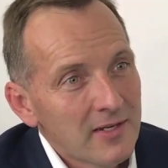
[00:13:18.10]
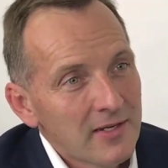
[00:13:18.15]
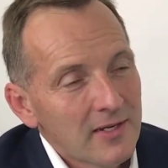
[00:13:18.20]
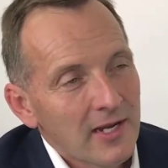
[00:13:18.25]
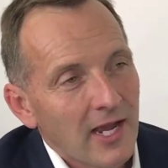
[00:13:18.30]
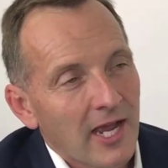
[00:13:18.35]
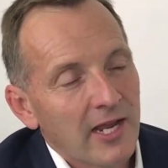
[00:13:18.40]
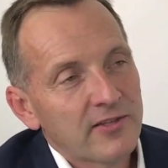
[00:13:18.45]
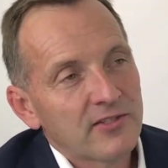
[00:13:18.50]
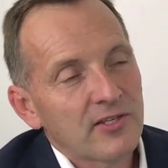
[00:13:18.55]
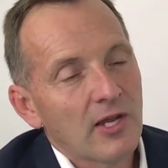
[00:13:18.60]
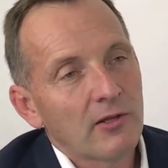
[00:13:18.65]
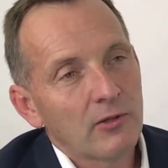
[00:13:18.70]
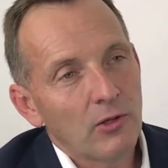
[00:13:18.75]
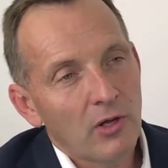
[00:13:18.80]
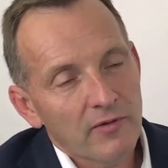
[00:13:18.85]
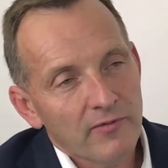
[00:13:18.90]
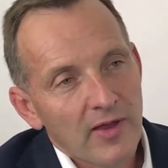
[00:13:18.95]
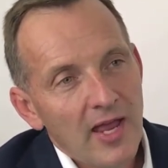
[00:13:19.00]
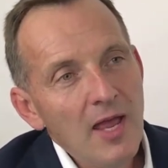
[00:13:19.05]
And so a
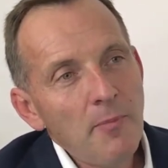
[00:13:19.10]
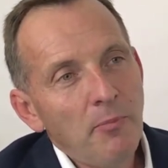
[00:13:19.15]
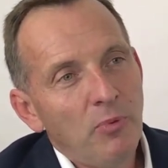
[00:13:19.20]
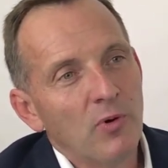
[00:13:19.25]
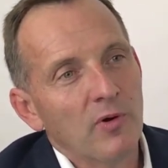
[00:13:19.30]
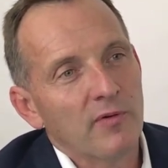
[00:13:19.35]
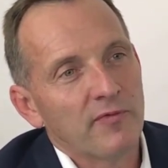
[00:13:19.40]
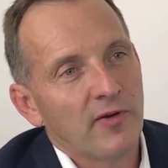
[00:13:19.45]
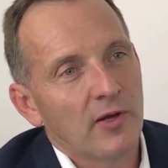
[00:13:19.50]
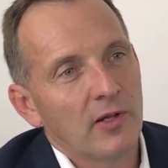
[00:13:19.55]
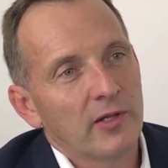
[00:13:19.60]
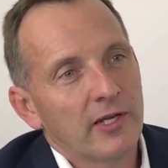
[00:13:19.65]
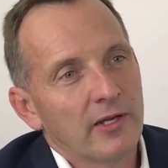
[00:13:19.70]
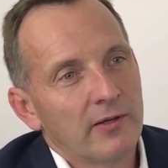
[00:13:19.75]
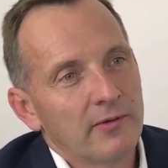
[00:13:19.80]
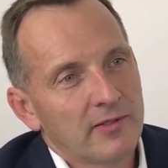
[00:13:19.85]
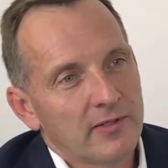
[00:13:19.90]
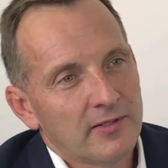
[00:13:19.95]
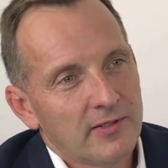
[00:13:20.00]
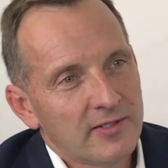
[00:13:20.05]
lot of our
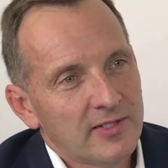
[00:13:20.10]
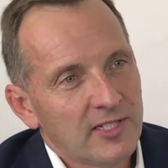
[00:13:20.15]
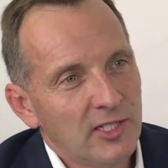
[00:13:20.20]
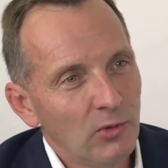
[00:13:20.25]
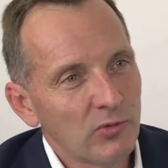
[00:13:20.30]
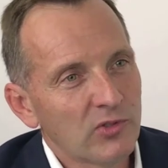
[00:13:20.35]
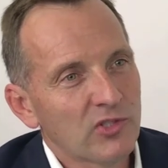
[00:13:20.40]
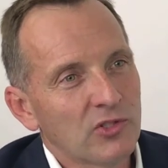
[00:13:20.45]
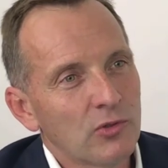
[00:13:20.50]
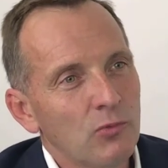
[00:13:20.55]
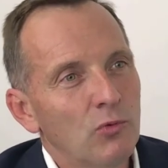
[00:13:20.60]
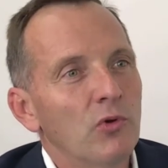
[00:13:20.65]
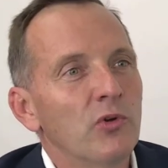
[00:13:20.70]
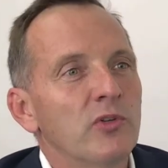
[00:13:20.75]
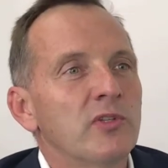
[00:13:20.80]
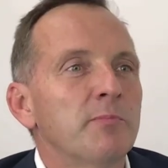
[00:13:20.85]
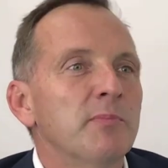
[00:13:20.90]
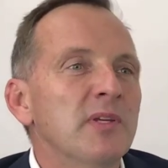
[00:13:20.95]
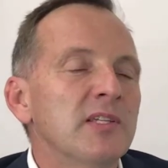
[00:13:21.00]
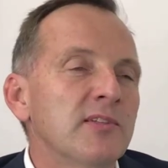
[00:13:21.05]
portfolio tilts
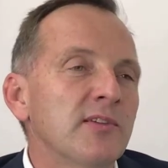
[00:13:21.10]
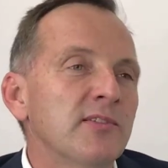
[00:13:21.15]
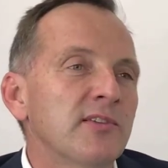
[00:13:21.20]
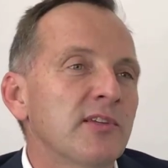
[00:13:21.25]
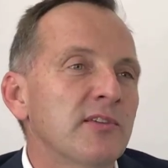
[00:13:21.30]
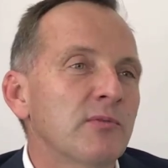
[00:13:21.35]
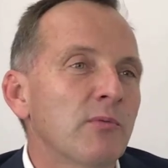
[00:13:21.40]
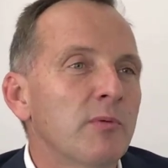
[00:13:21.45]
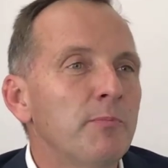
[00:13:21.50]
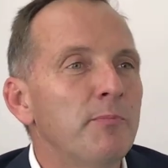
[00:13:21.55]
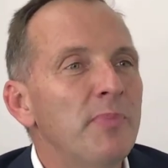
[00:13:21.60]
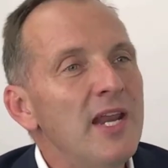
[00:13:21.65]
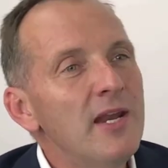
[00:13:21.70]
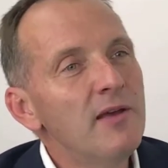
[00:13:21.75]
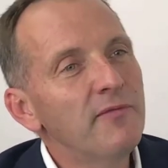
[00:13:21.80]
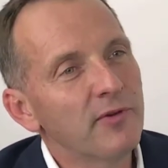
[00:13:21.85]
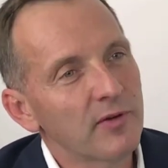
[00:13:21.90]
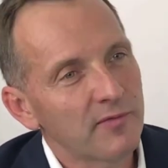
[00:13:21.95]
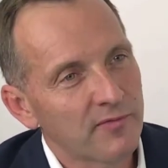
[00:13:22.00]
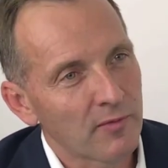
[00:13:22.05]
towards businesses that would
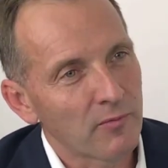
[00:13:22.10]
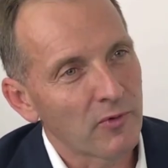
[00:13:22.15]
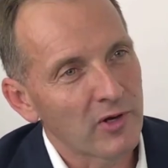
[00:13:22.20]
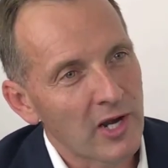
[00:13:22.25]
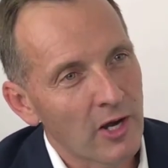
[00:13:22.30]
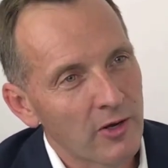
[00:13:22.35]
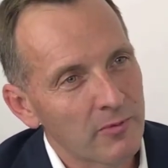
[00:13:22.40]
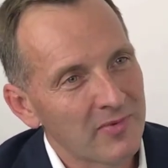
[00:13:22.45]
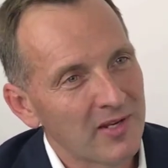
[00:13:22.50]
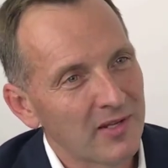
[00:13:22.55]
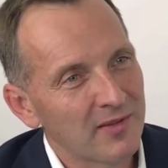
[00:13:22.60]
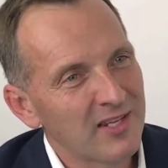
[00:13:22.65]
benefit from reopening,